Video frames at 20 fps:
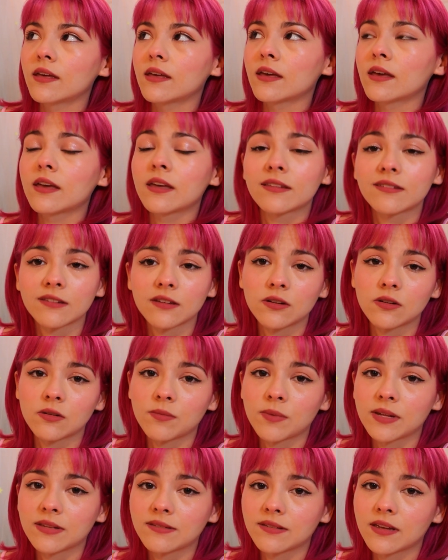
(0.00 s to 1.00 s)
it gets under
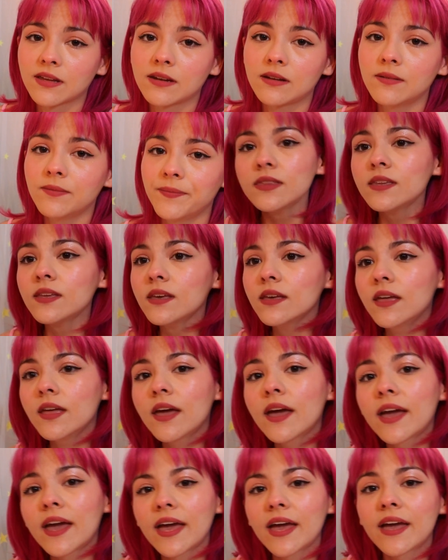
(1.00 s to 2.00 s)
my skin.
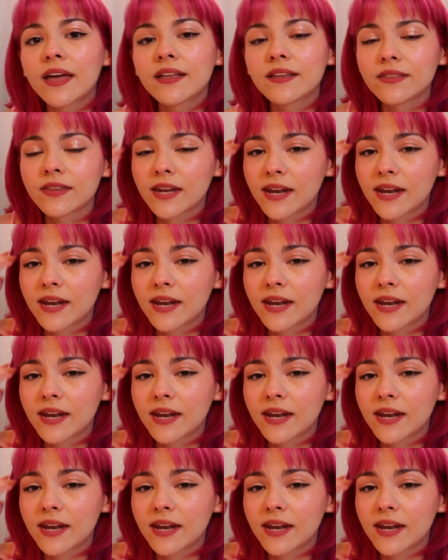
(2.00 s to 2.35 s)
And